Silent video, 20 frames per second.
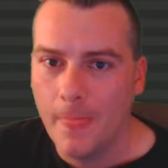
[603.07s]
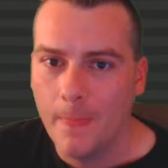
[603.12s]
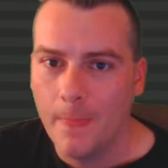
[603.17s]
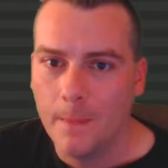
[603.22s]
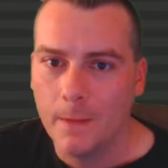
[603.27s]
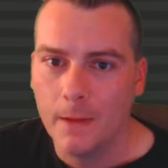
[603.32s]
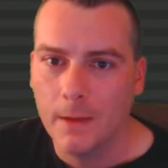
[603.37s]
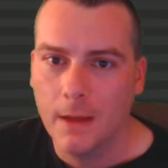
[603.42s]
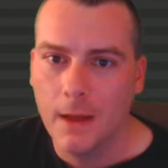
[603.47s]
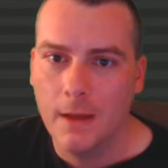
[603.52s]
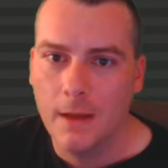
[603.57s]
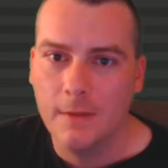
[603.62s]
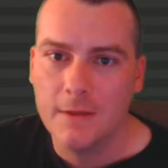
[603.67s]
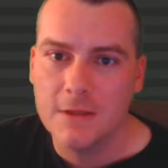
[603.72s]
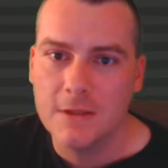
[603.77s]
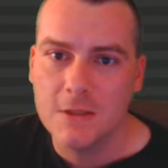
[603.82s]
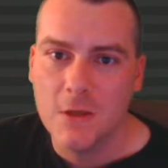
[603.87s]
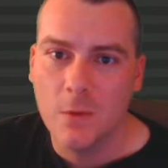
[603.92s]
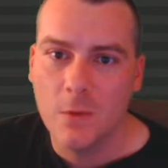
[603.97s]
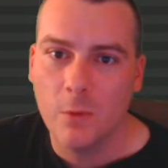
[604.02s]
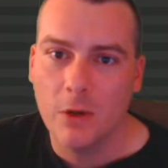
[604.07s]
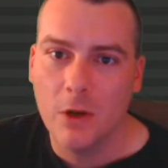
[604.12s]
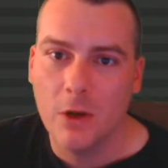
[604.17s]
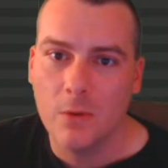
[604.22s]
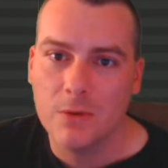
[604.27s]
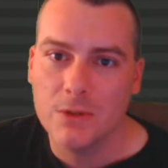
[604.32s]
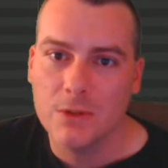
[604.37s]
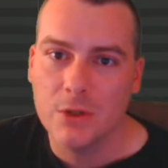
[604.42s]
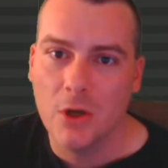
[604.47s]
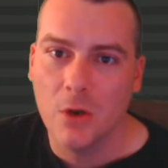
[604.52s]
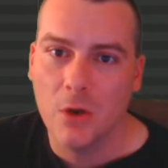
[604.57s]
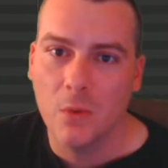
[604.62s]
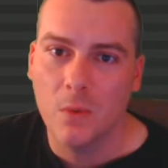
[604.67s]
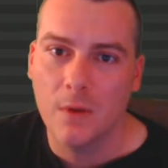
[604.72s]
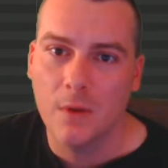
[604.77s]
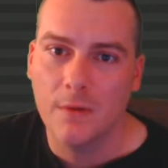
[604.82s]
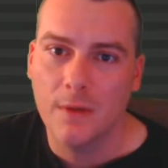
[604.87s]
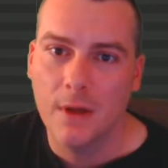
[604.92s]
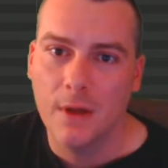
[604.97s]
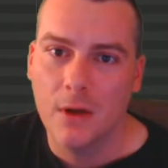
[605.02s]
Okay, this time we're going to go
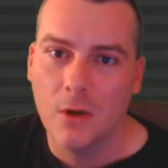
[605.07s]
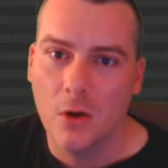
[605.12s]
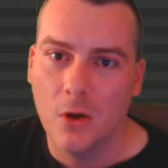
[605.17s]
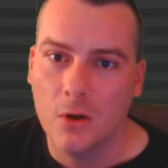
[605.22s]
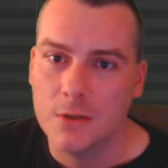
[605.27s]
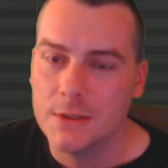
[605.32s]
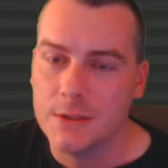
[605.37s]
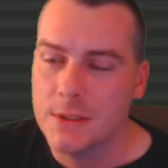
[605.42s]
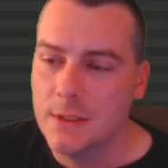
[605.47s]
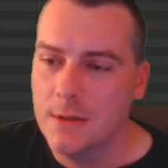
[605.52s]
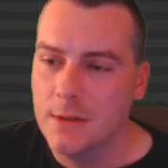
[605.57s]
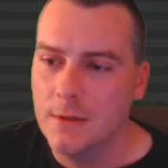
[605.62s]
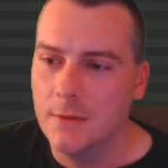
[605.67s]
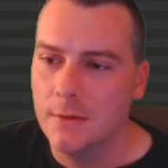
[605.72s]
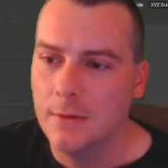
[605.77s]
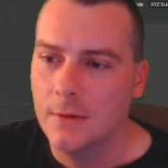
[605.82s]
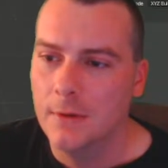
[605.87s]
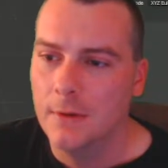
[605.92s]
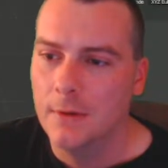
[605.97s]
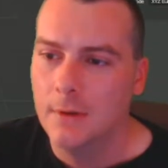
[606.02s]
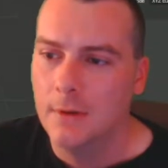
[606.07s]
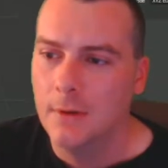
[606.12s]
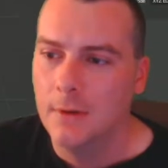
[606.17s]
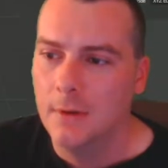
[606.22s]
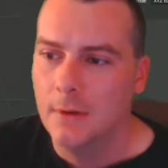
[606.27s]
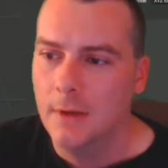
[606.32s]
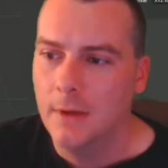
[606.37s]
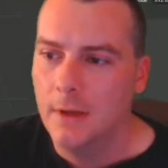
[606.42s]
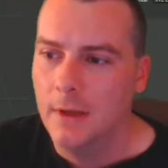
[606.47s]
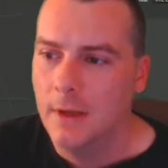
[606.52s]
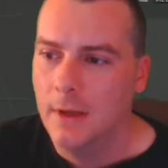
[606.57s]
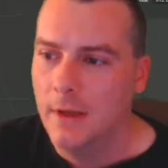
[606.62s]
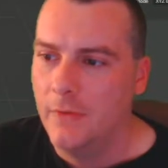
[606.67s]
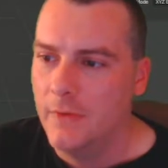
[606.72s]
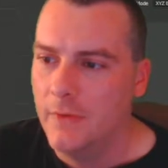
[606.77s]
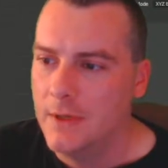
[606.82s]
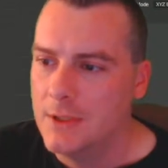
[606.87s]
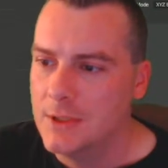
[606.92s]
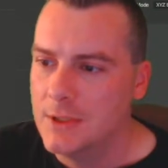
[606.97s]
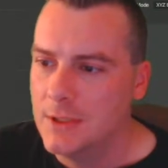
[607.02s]
with Acosta, and
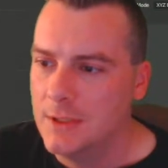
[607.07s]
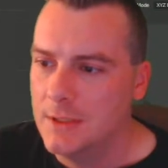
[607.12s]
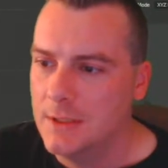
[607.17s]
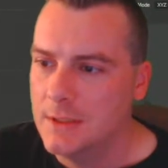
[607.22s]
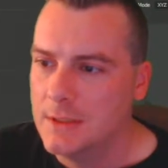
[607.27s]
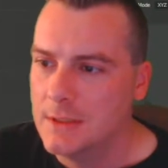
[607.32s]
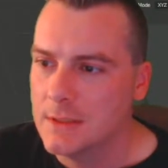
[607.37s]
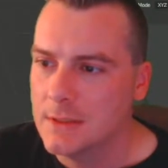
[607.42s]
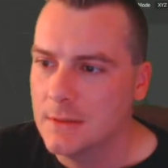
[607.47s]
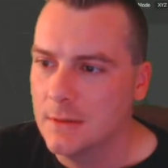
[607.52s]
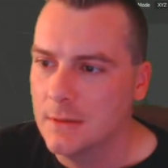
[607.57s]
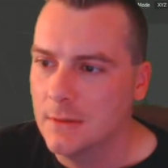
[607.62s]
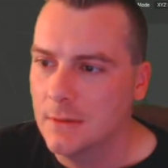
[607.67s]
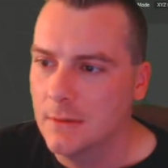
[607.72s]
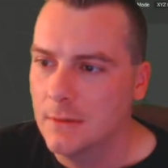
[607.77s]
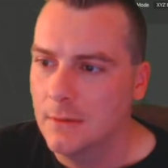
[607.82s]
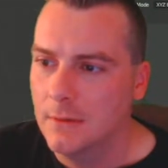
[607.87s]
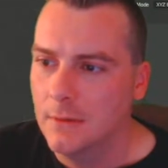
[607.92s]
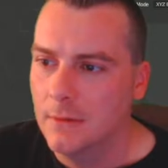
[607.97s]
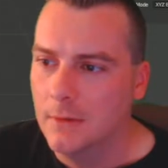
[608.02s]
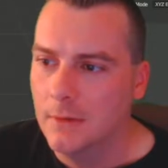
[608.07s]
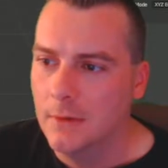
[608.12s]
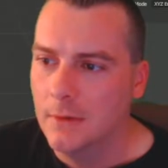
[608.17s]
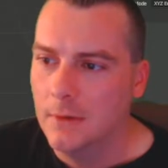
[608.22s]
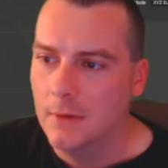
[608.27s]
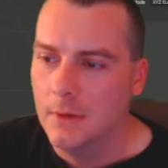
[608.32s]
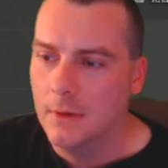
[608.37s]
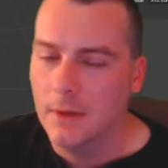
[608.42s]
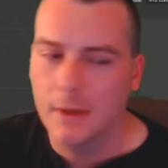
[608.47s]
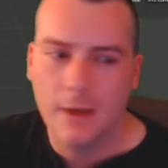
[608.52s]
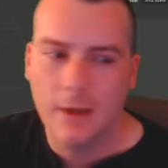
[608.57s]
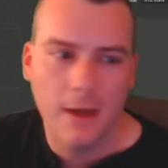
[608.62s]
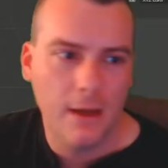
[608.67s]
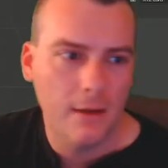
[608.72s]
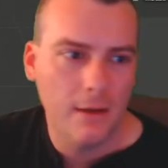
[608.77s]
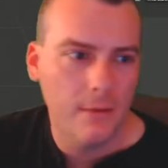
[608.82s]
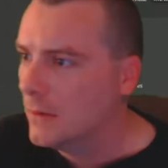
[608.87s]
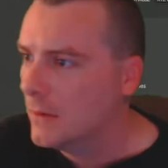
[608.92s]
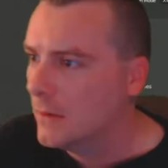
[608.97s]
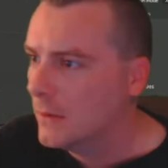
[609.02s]
there she is.
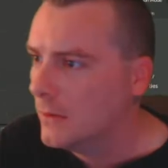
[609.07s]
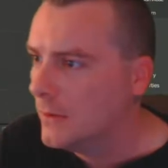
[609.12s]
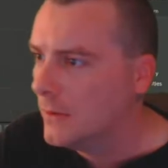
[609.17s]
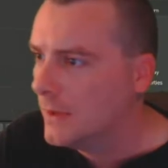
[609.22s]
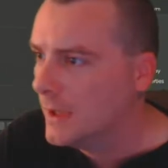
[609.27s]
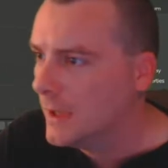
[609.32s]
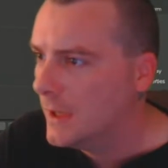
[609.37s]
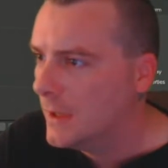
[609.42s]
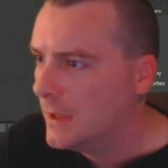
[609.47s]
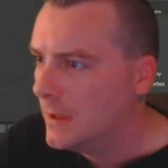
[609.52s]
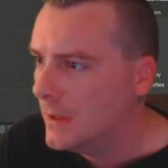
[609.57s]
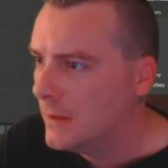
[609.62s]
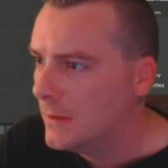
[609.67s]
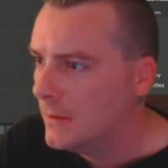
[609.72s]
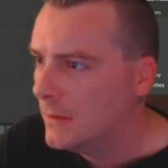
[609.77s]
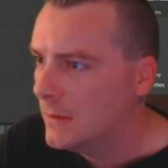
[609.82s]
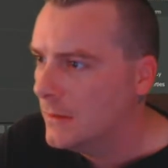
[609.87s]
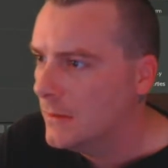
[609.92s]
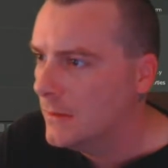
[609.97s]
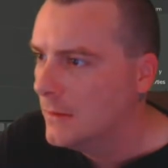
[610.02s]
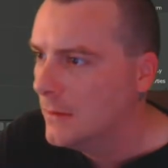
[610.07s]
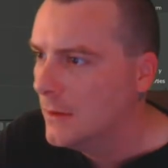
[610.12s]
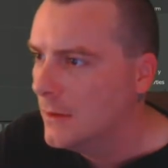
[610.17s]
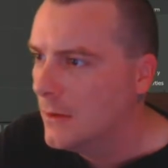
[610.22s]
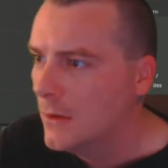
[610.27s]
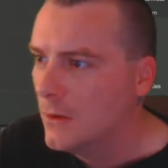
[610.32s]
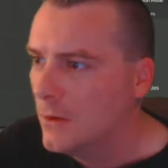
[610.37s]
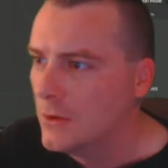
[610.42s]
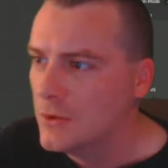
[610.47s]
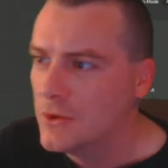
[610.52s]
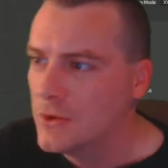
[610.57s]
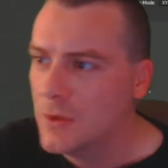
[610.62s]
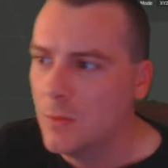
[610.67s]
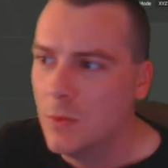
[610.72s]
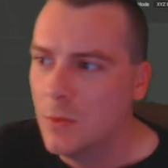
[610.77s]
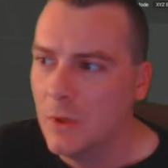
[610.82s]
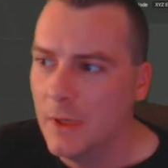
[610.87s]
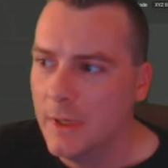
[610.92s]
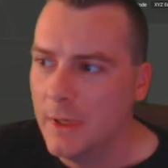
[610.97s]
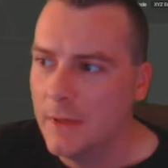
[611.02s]
Okay, you can double
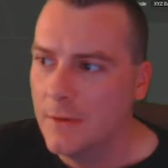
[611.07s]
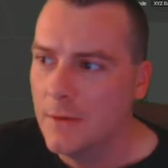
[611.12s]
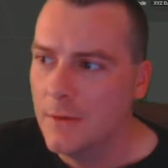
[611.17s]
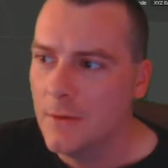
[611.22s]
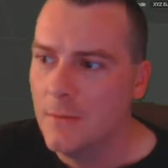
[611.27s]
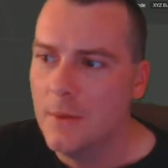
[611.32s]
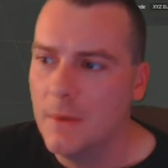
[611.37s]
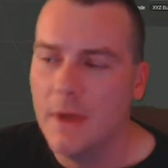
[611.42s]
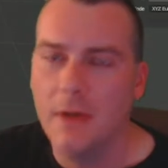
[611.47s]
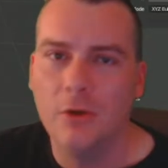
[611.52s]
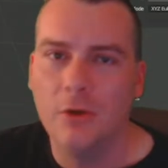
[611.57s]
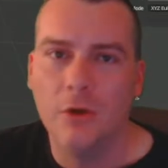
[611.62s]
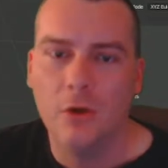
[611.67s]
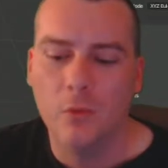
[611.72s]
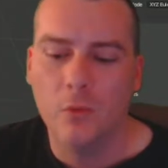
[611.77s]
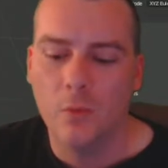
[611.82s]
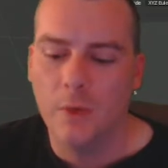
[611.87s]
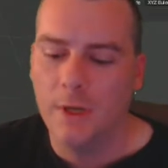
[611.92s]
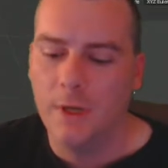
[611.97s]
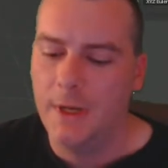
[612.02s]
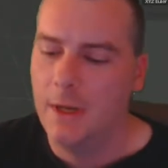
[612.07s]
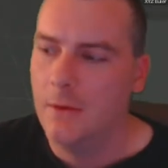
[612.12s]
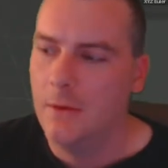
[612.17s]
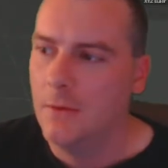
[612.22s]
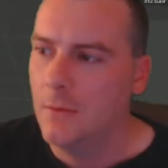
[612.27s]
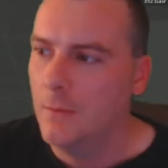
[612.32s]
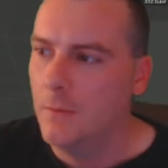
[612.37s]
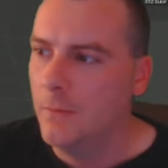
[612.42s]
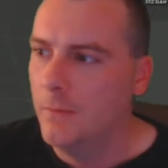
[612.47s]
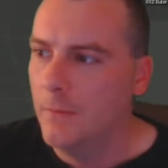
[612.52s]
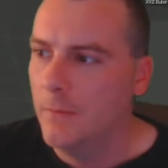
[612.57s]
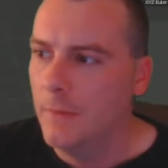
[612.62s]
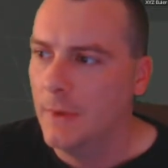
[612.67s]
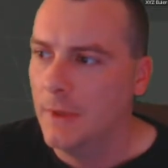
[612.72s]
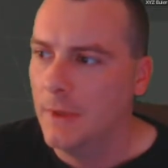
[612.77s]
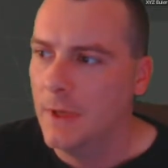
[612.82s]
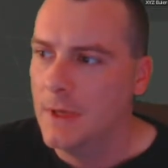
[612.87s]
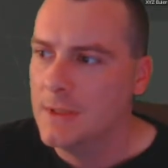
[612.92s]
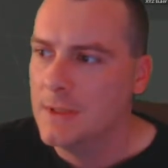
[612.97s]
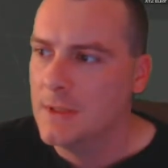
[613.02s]
click them and you can rename them.
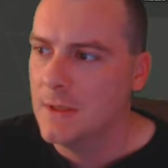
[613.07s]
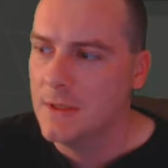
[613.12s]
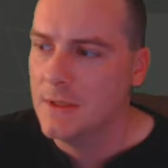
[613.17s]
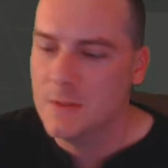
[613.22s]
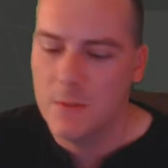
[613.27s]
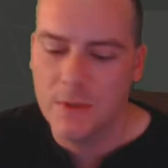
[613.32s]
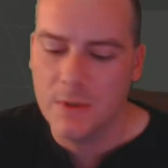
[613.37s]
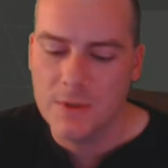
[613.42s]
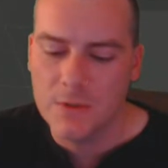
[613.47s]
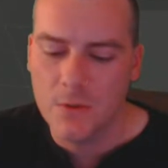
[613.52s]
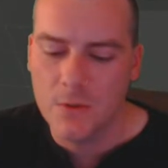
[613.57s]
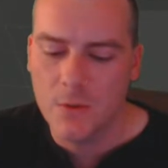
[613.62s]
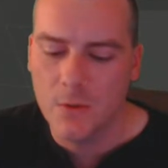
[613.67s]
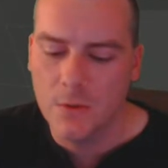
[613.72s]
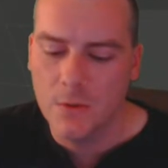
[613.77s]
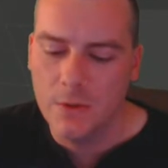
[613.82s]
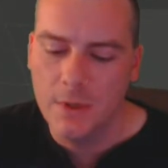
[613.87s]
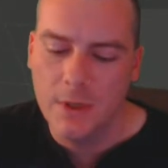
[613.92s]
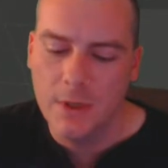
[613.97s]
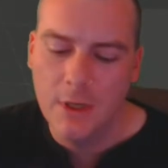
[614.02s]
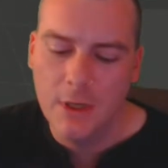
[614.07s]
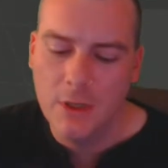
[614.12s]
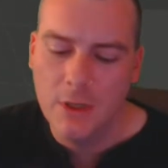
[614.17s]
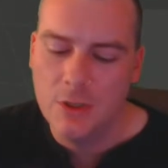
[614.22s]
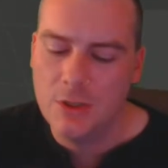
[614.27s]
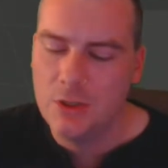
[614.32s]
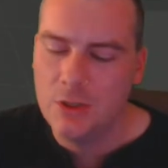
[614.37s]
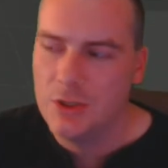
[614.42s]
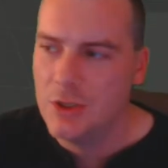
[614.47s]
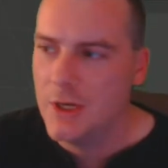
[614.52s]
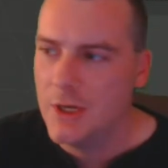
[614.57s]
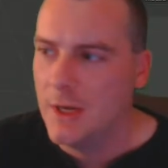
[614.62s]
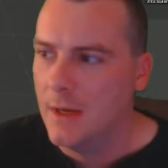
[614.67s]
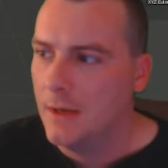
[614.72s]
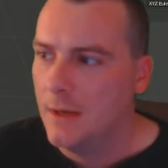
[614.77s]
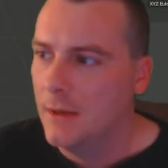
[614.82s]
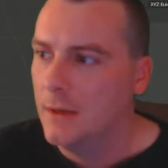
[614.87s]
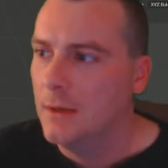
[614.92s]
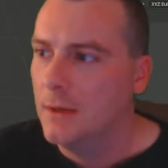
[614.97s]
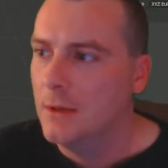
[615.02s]
Okay, so this one's called
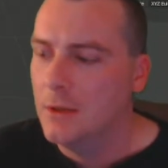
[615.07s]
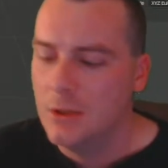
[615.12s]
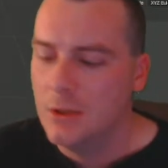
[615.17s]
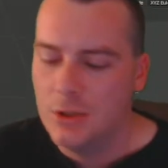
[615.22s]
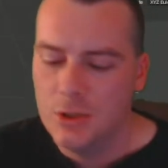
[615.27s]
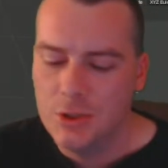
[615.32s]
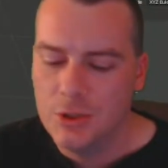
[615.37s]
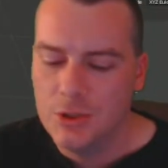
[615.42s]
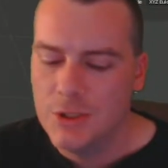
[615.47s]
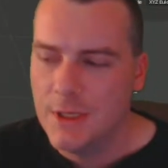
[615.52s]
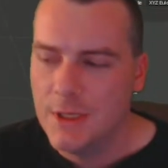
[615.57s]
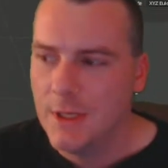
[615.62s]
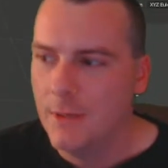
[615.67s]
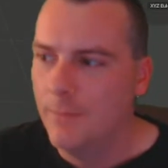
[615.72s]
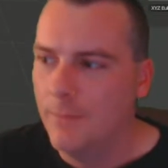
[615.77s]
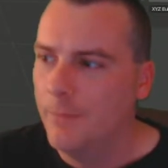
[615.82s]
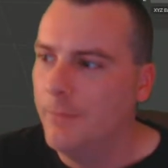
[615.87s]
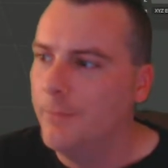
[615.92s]
JayJam.